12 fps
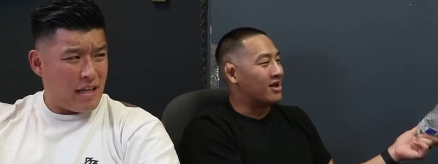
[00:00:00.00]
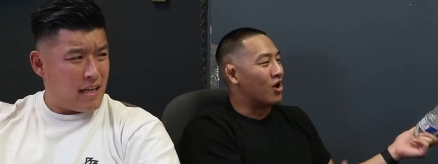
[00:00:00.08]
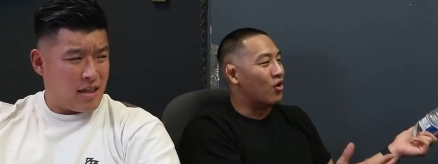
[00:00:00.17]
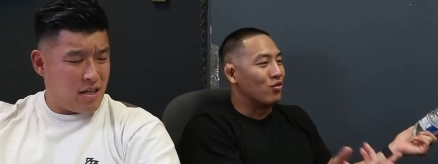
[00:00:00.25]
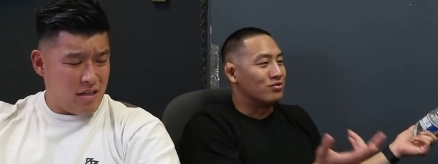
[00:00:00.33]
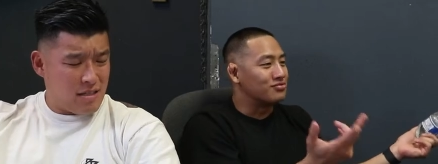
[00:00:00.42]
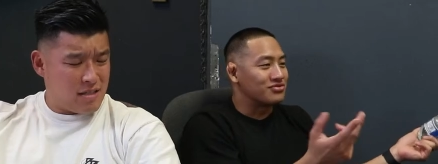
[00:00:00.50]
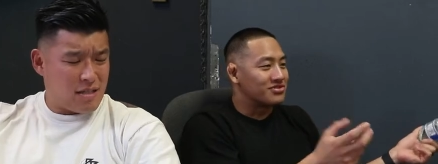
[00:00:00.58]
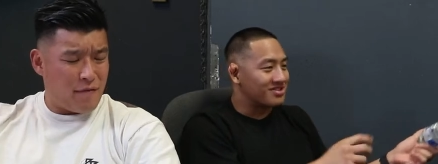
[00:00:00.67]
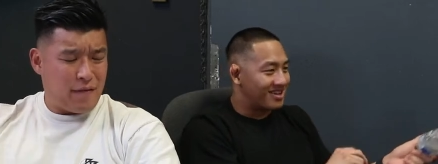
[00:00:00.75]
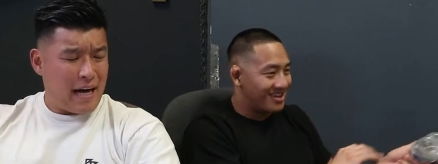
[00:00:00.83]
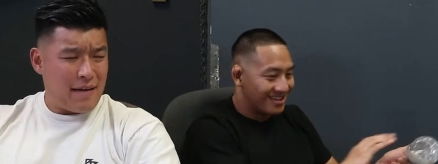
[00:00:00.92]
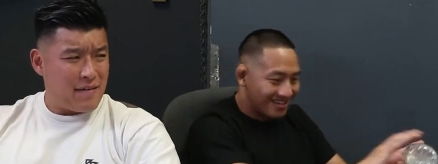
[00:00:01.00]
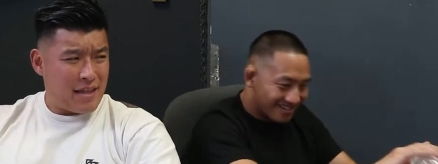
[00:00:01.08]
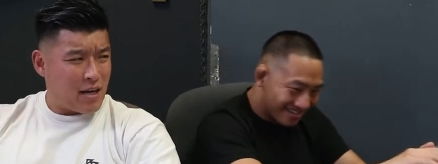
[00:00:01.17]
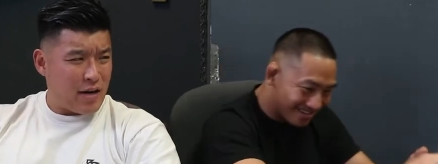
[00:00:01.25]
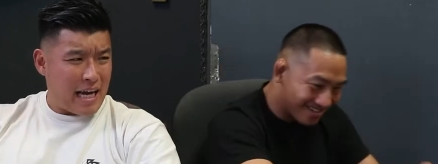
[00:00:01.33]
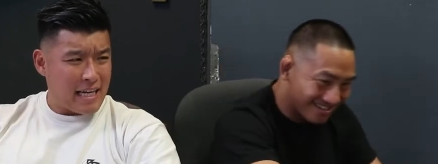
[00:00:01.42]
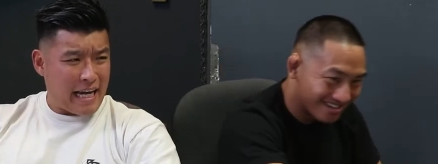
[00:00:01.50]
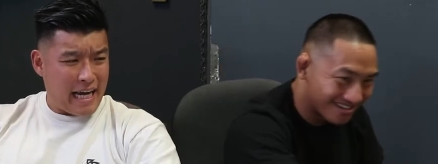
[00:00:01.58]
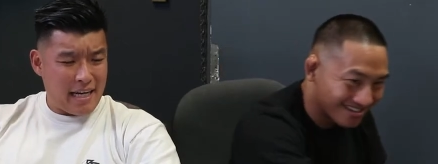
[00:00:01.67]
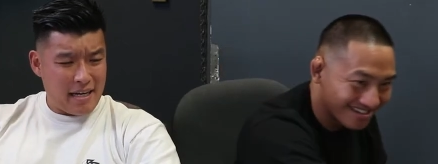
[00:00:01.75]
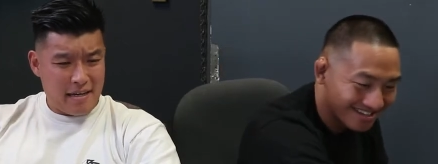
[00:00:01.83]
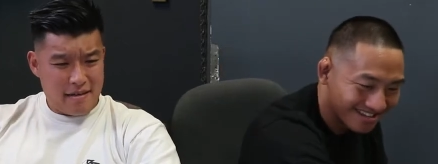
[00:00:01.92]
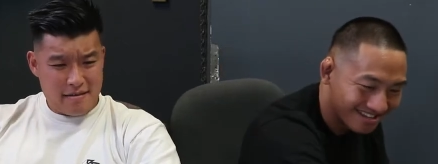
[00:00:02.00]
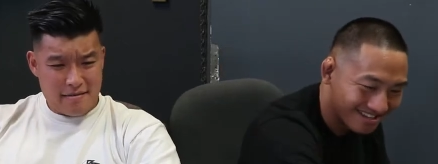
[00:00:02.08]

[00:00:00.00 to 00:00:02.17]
Speaker 1: They'll, they'll survive in the Grand Canyon.